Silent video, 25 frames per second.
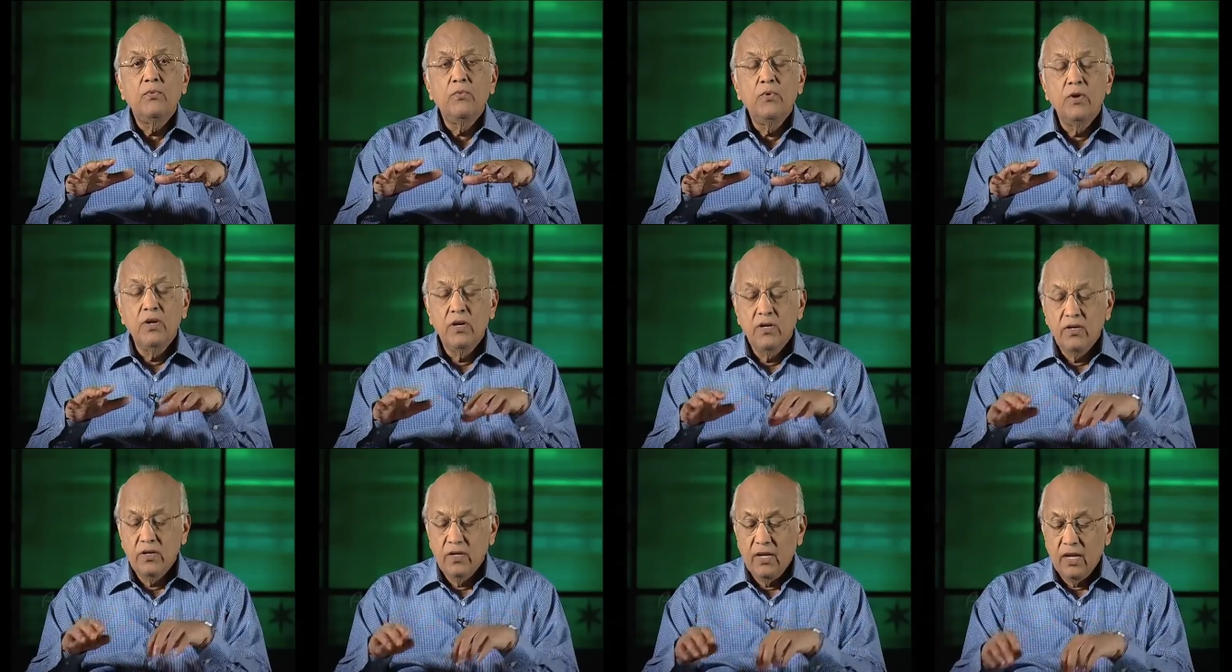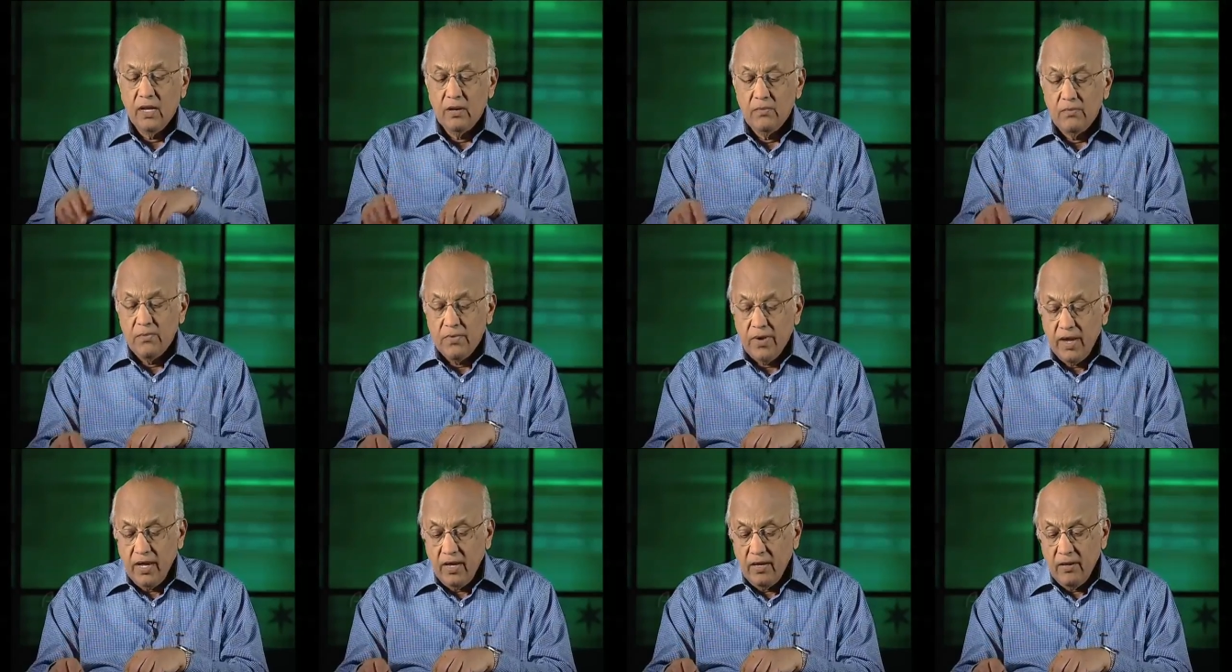in the world
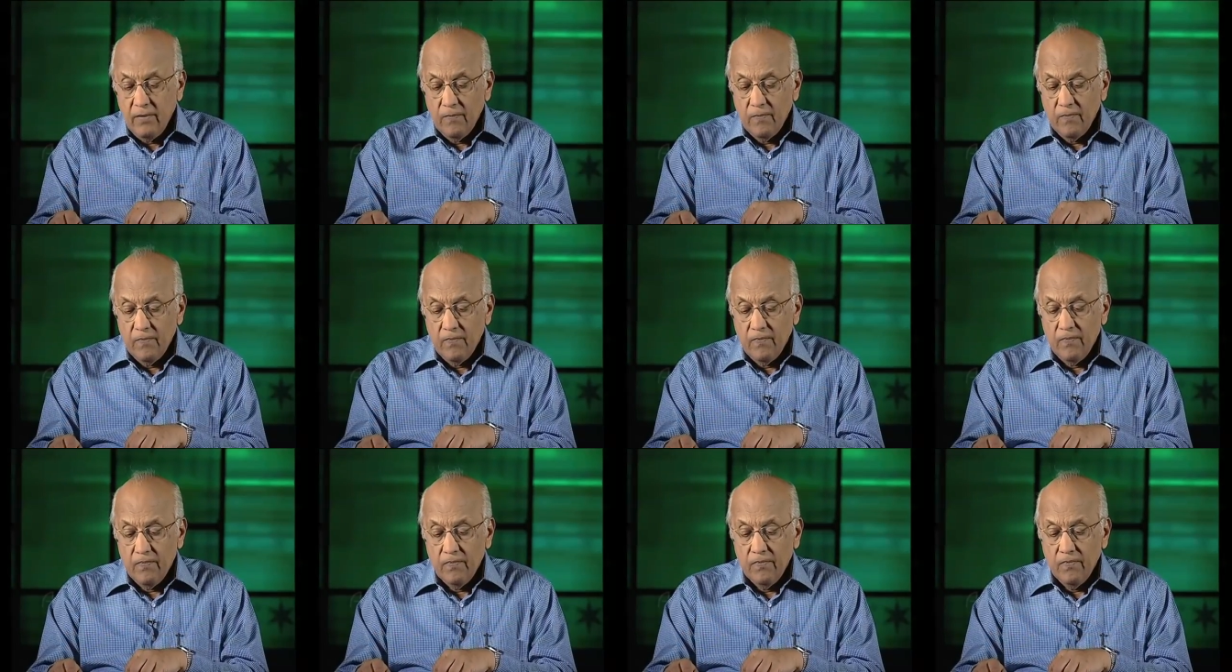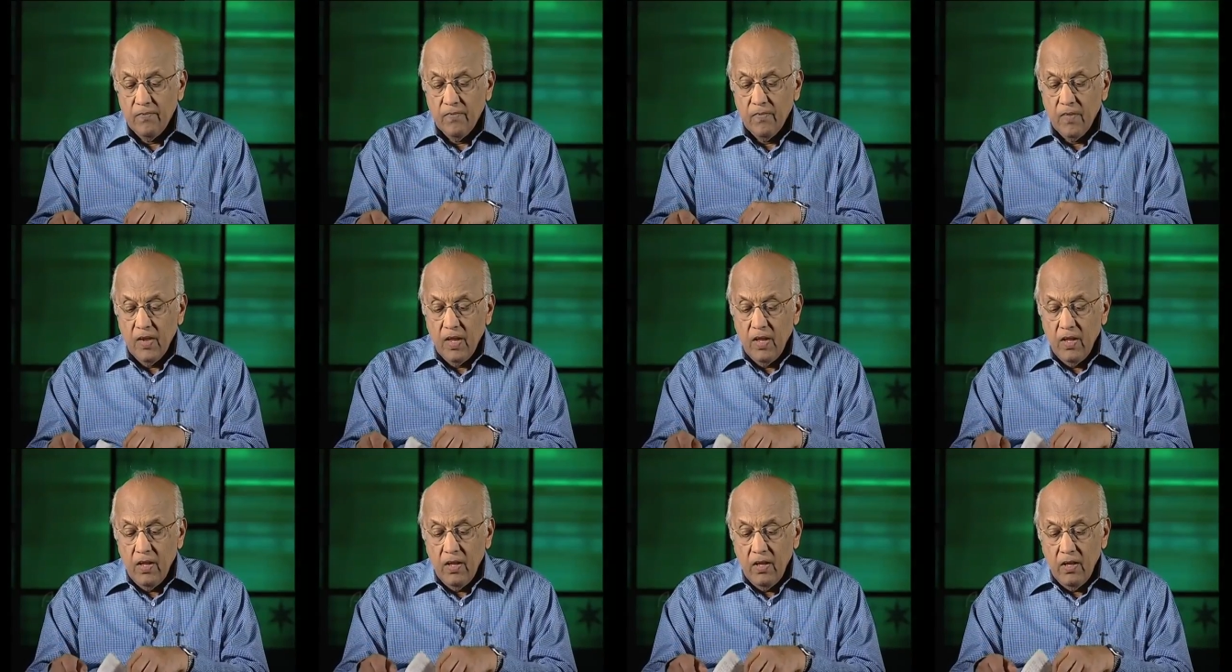can bring
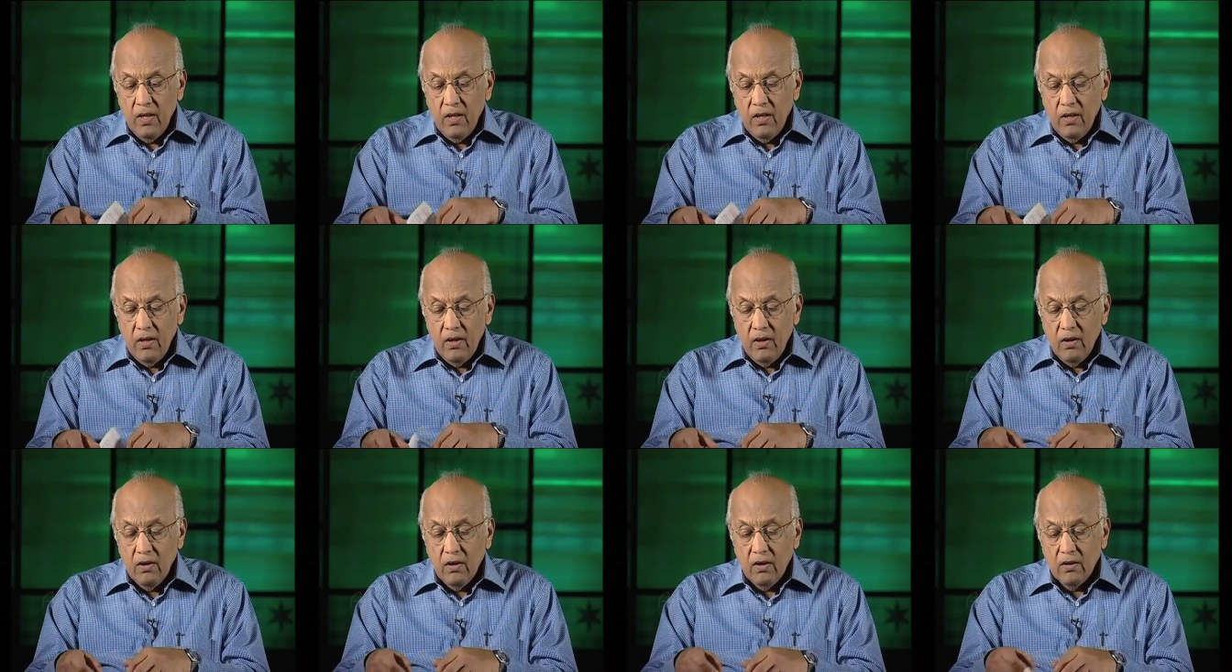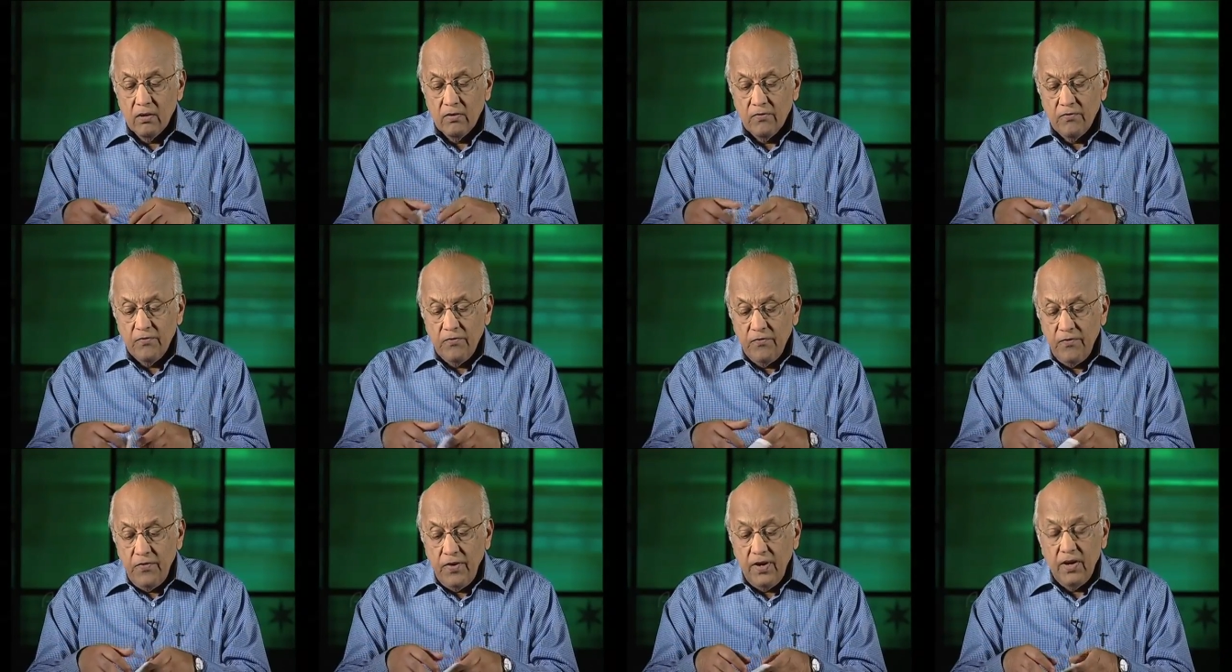a lot
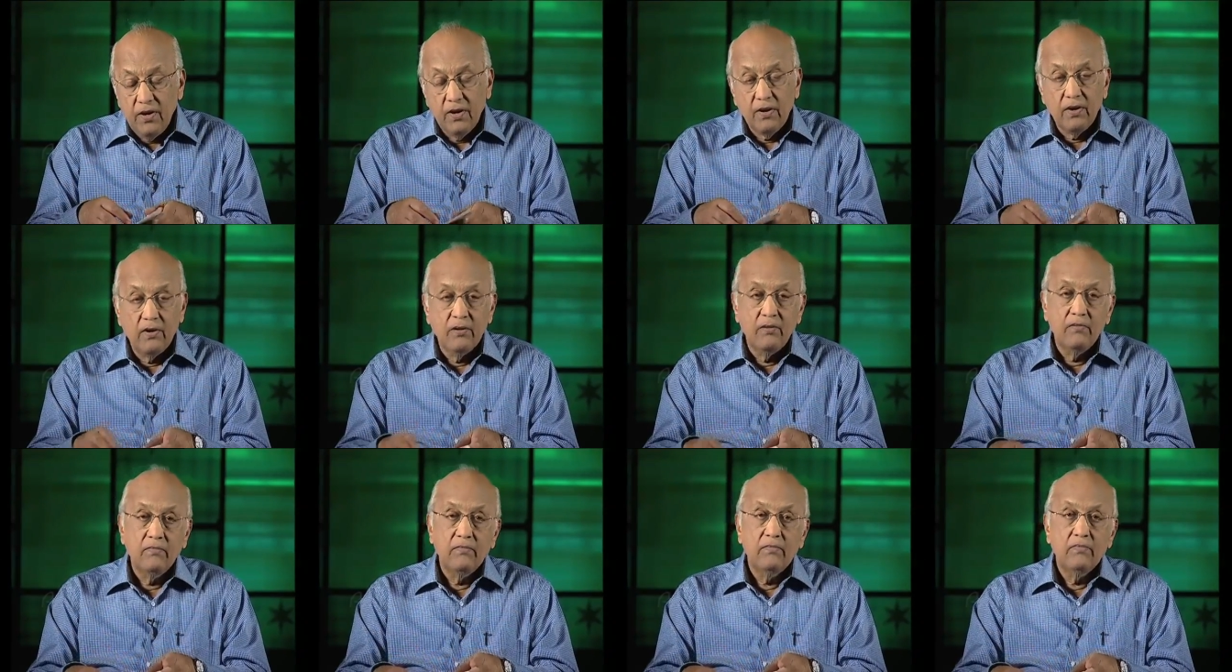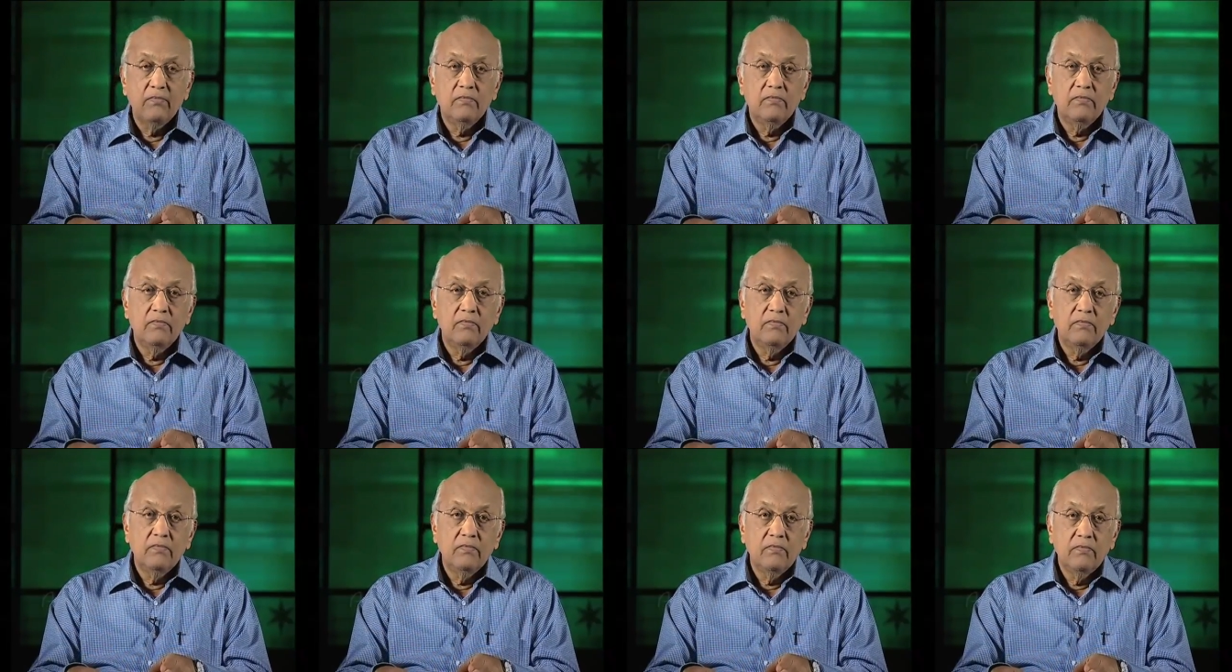of fear
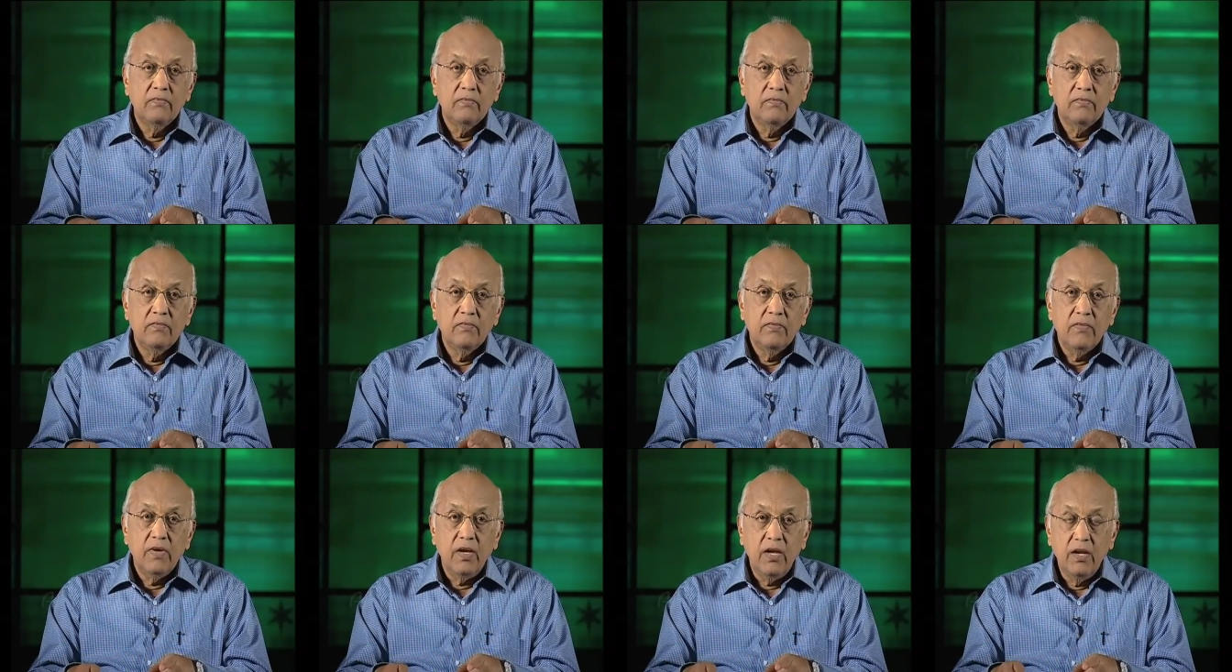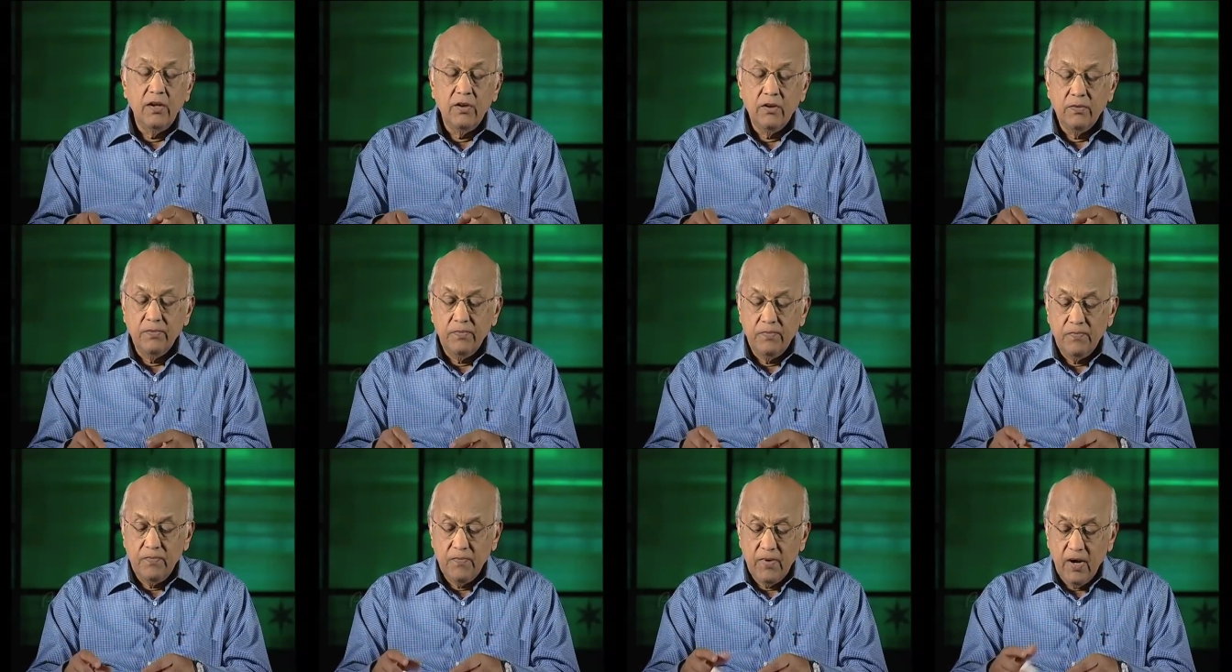
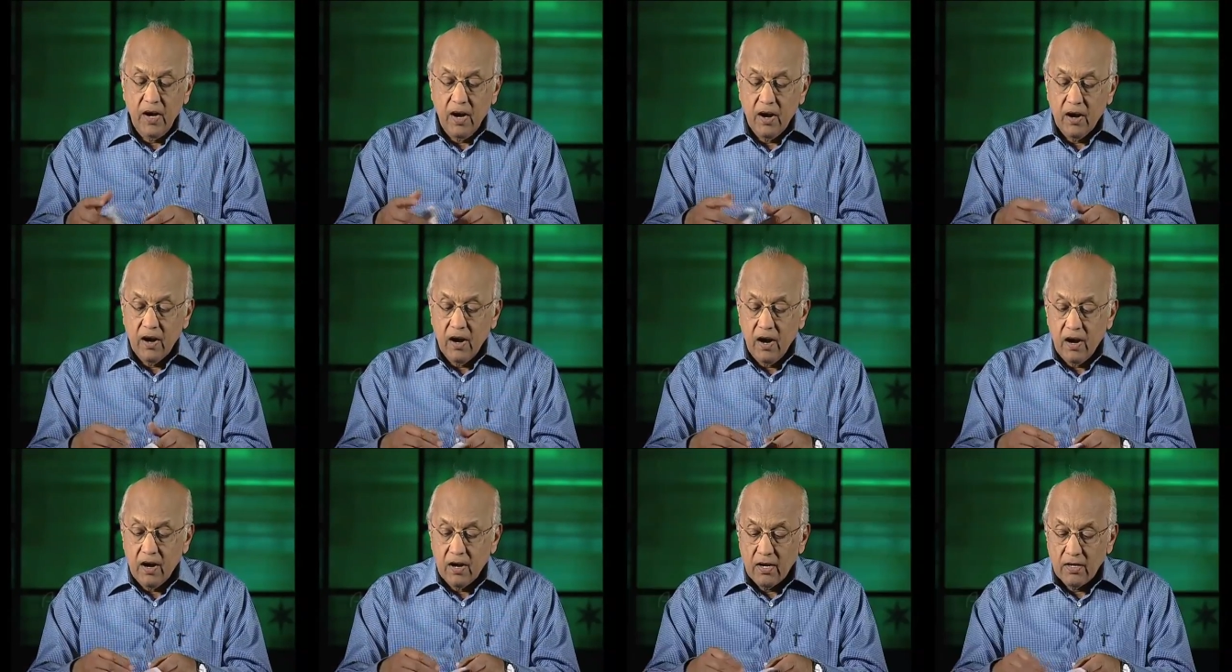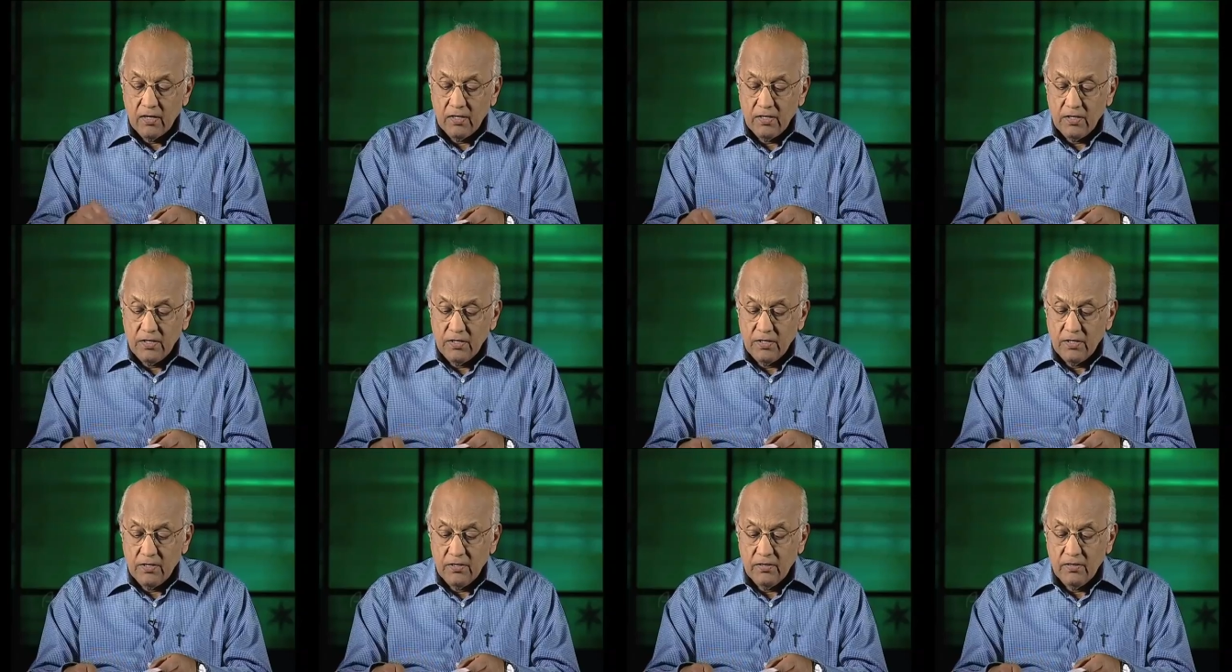into our
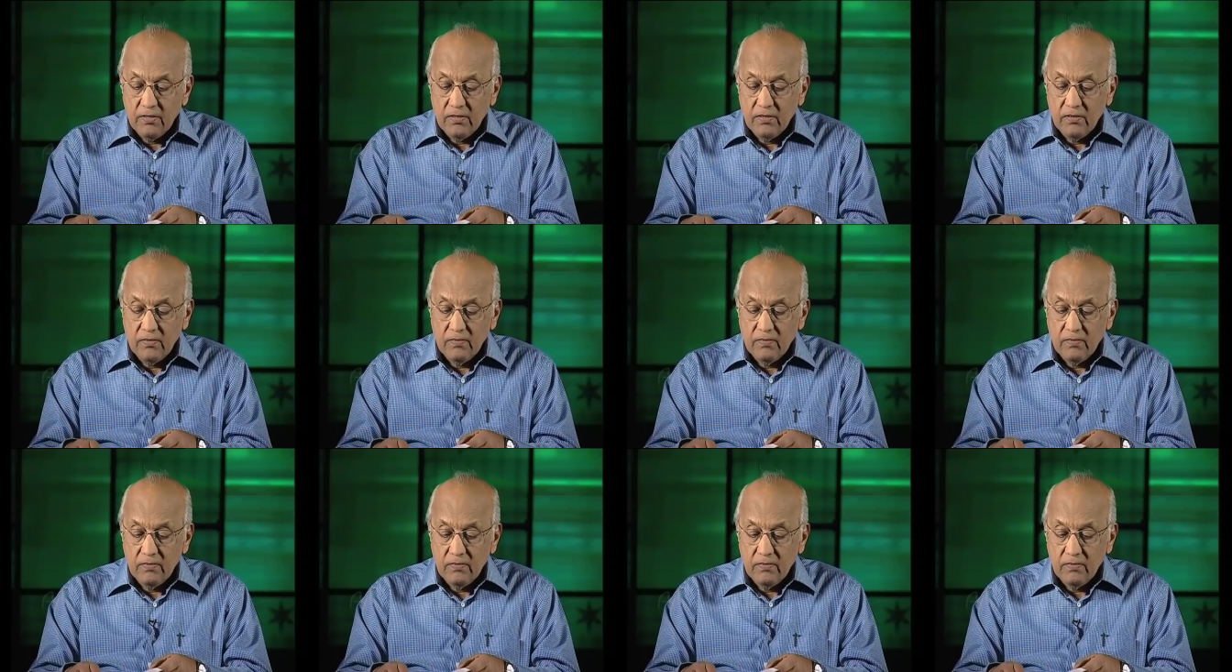hearts.